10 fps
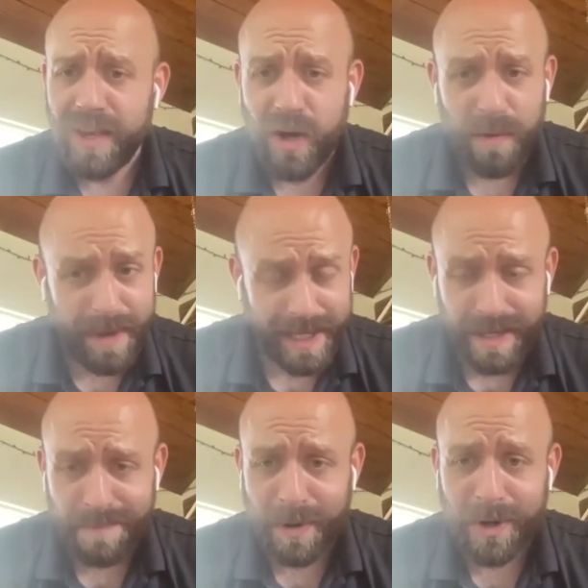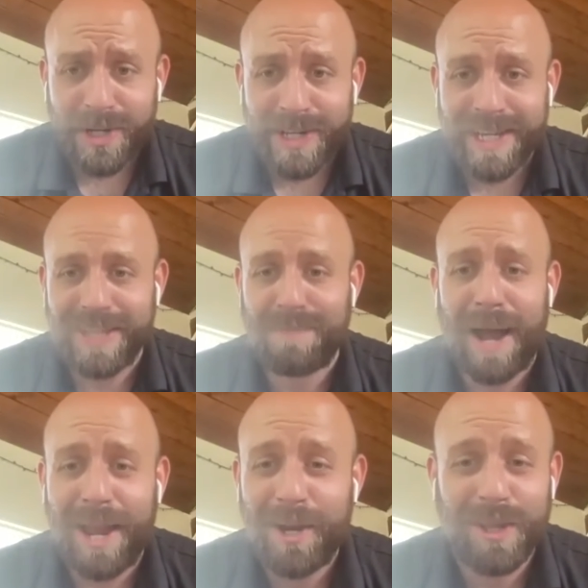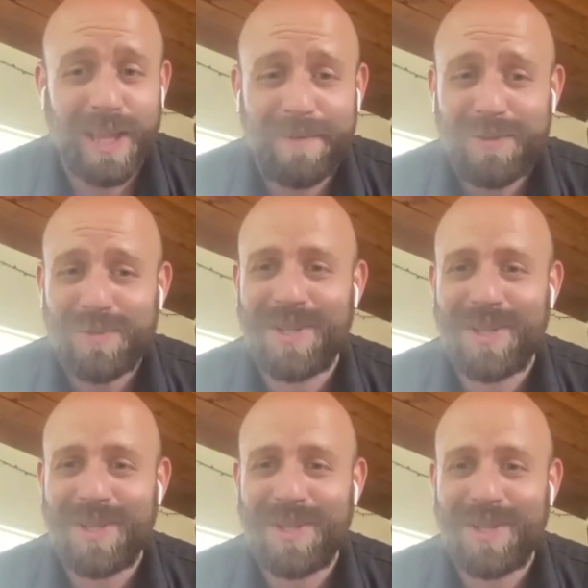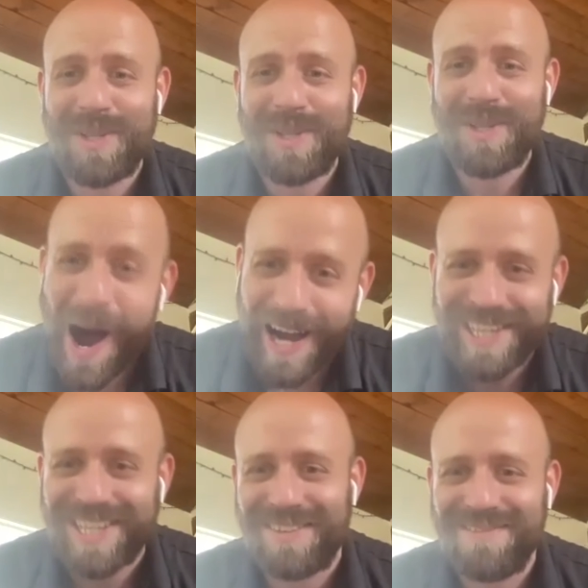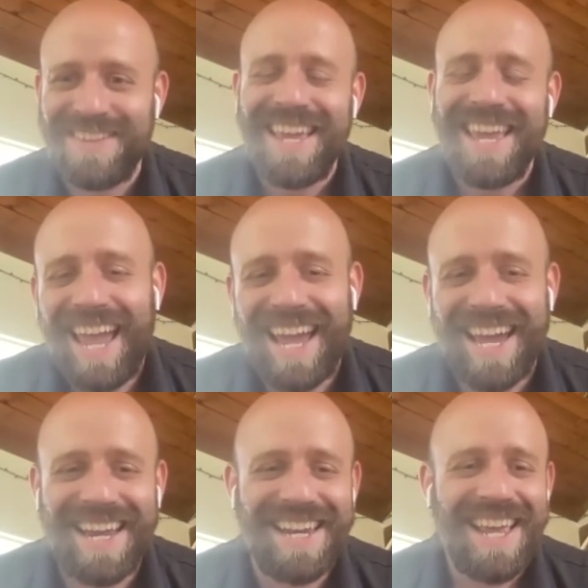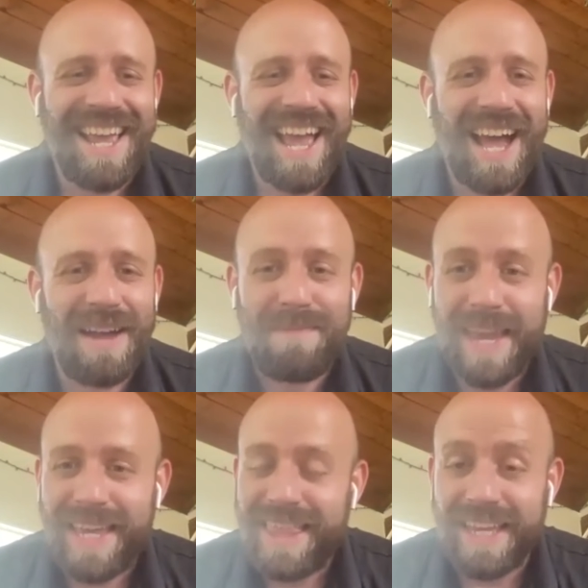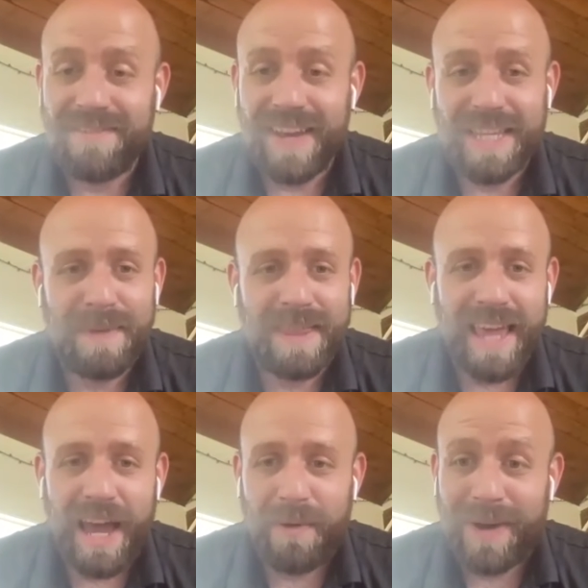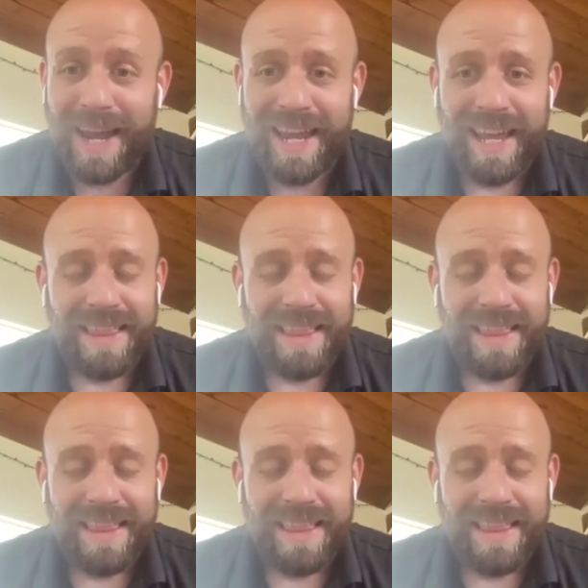Go make some purchases, buy your loved one something awesome, and make the investment that way.